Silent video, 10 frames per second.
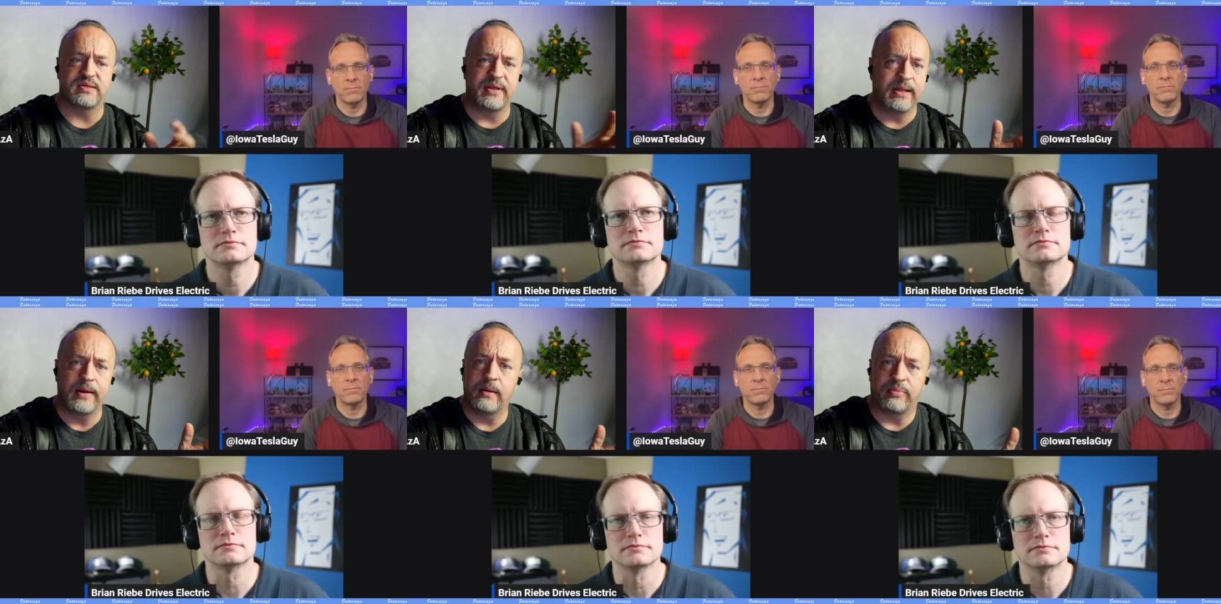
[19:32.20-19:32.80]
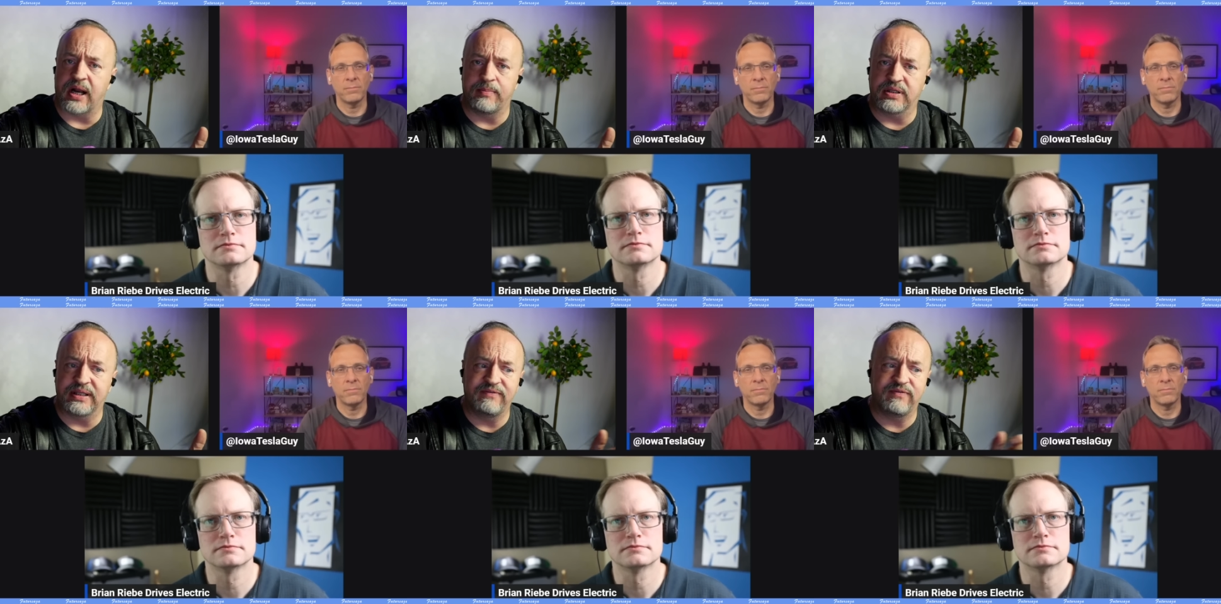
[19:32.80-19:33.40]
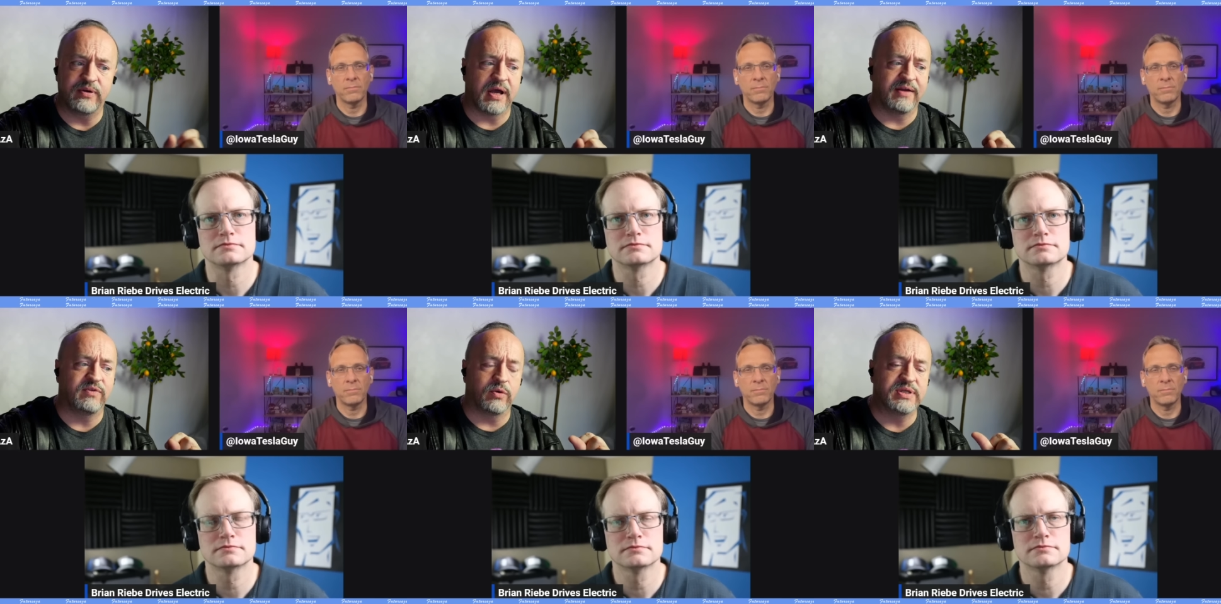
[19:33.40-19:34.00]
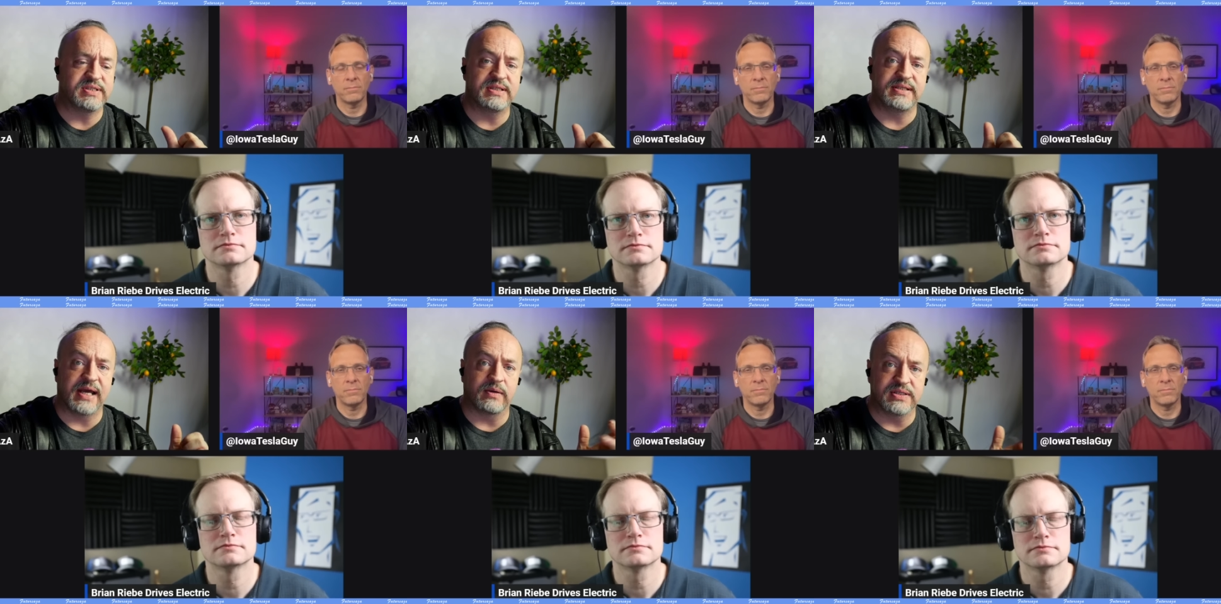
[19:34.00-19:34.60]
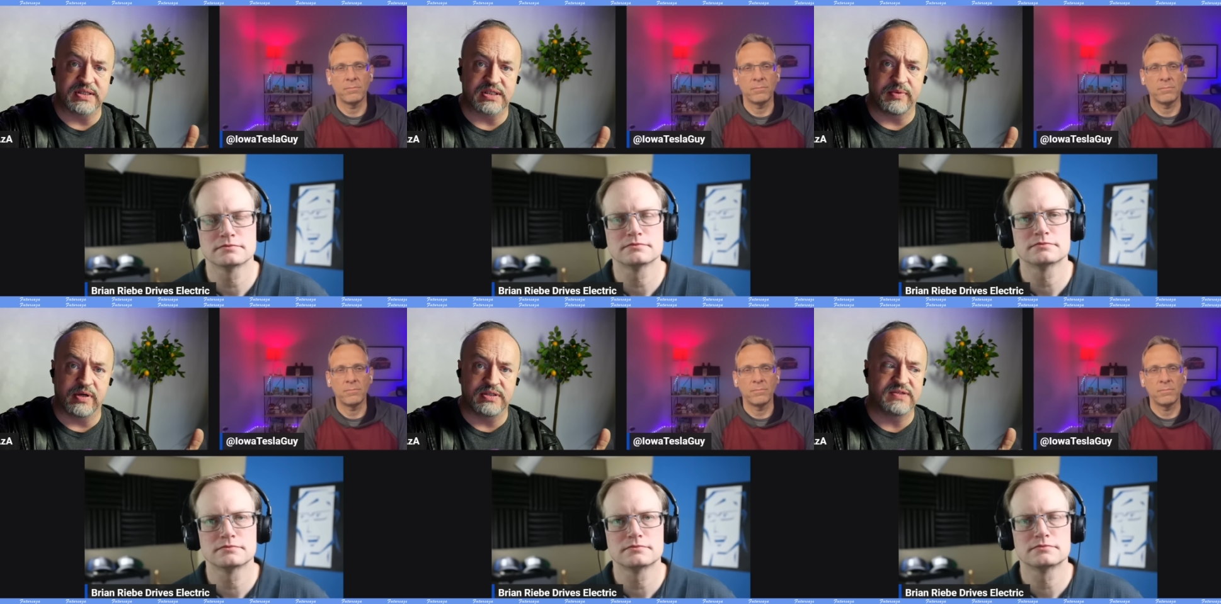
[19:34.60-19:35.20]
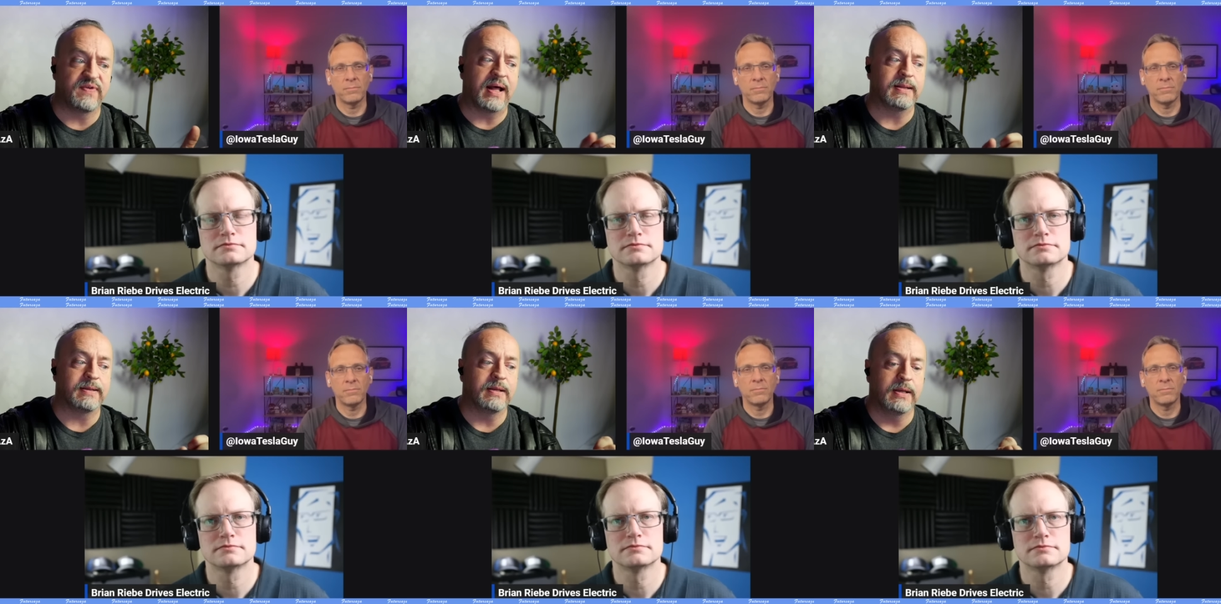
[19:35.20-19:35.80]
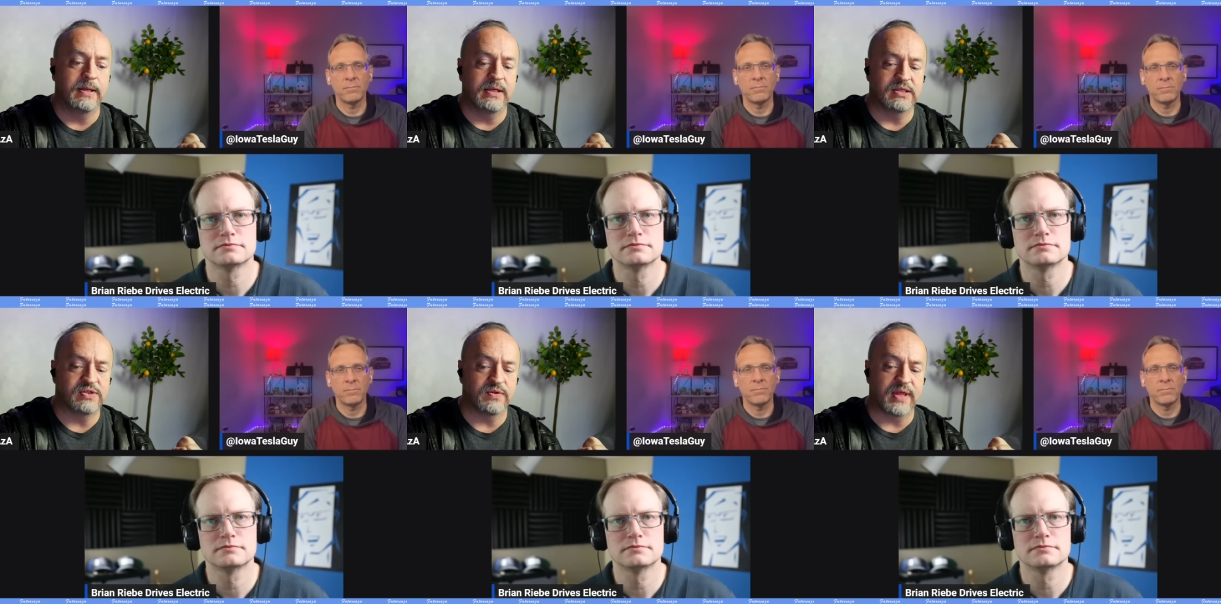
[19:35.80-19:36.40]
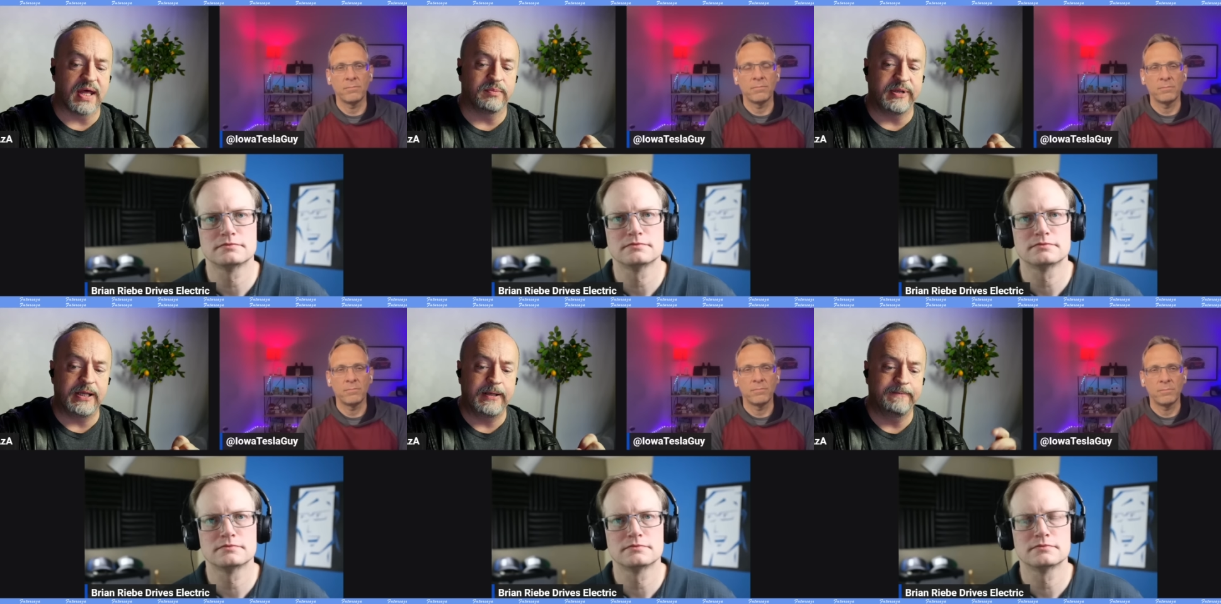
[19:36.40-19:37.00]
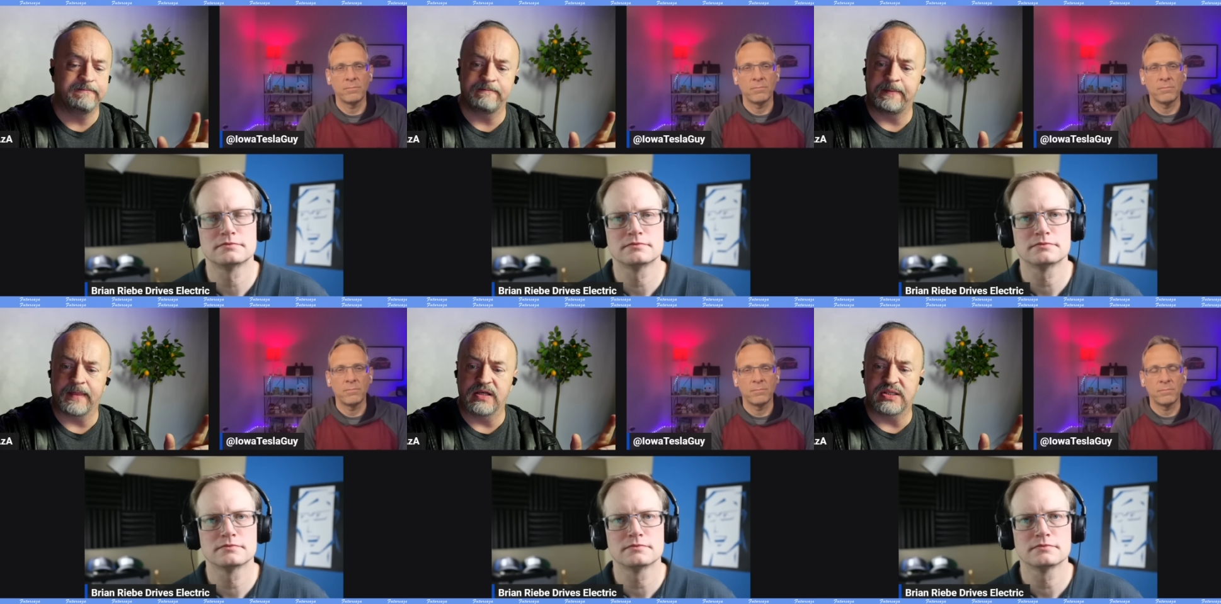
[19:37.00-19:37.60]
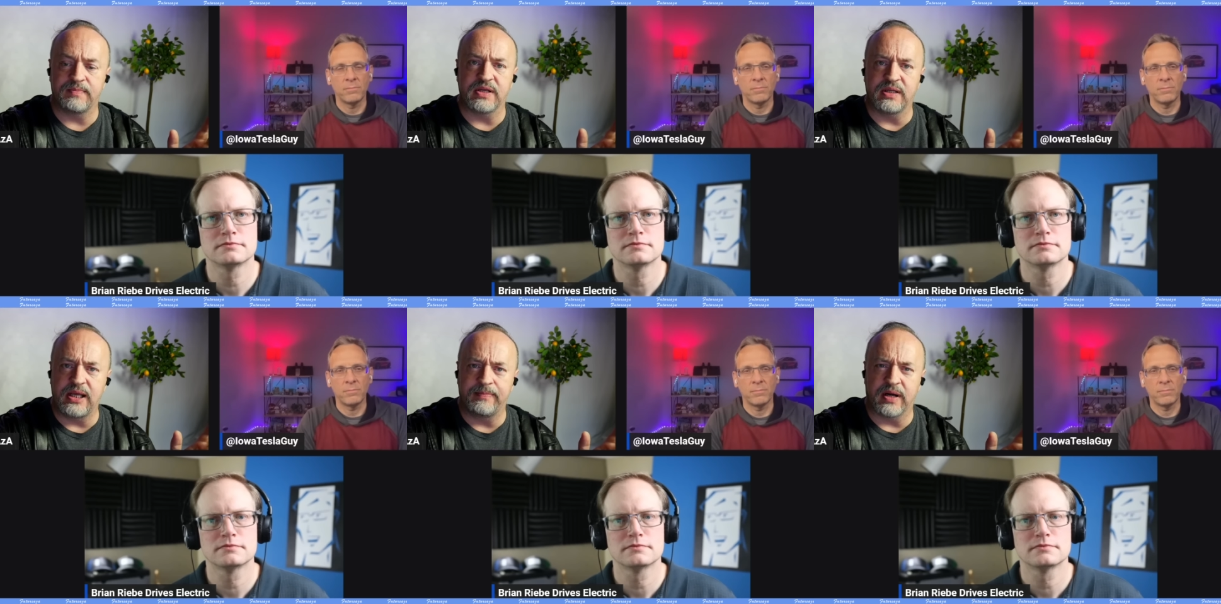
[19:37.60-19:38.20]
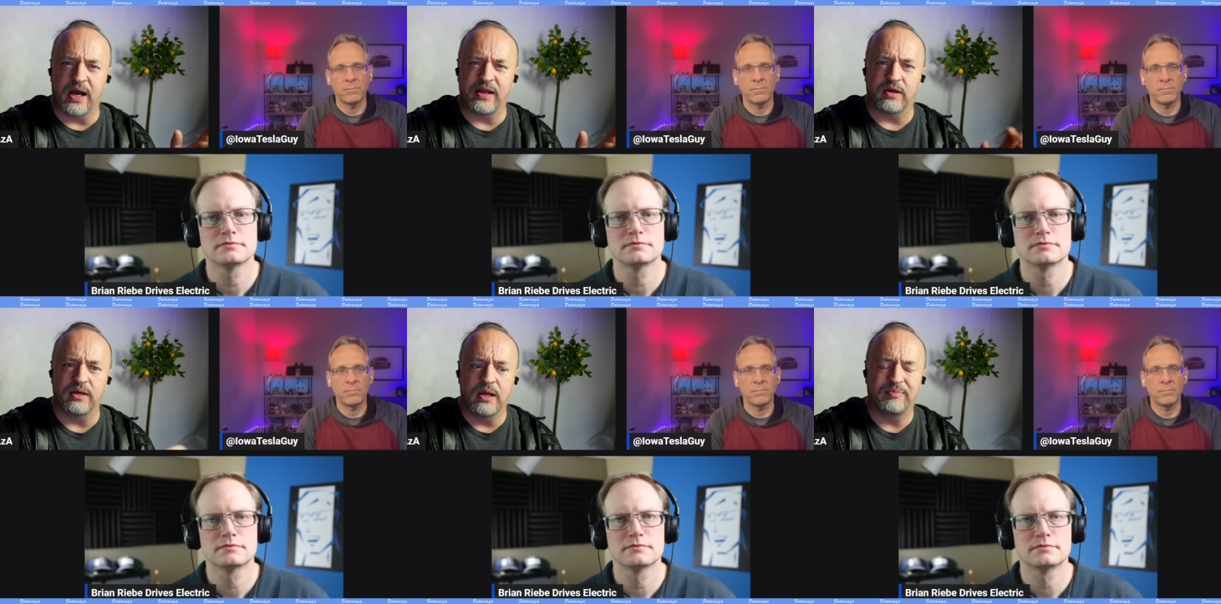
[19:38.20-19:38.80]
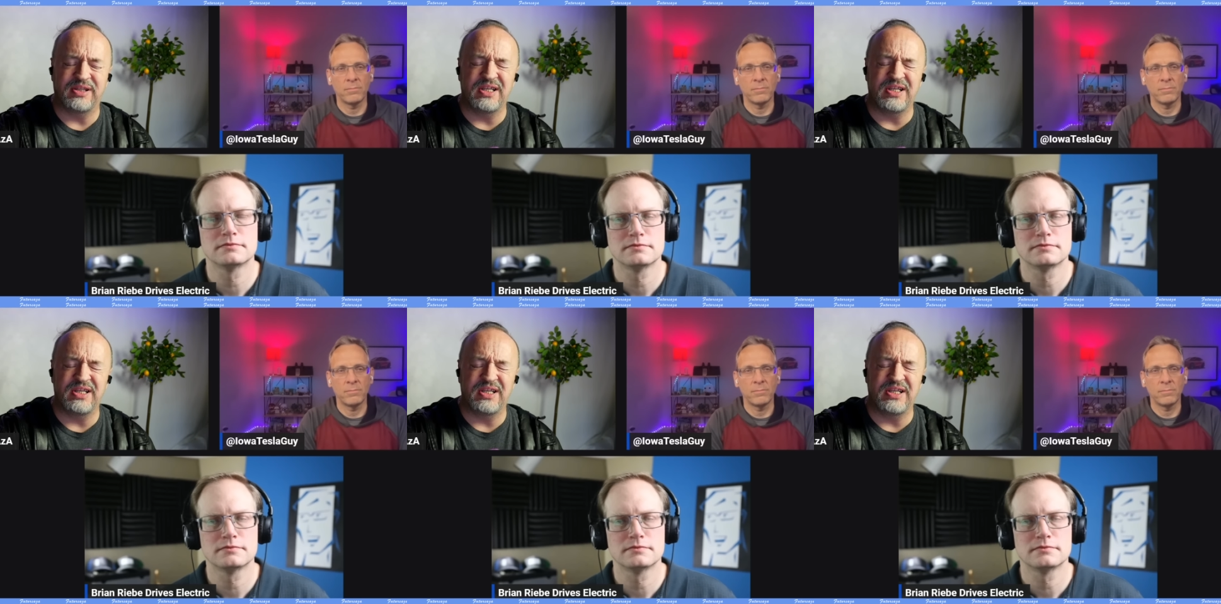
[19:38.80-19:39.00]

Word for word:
Speaker 1: to me, but I believe him. I have no reason to doubt his experience is valid. So that'll be something to keep an eye on. But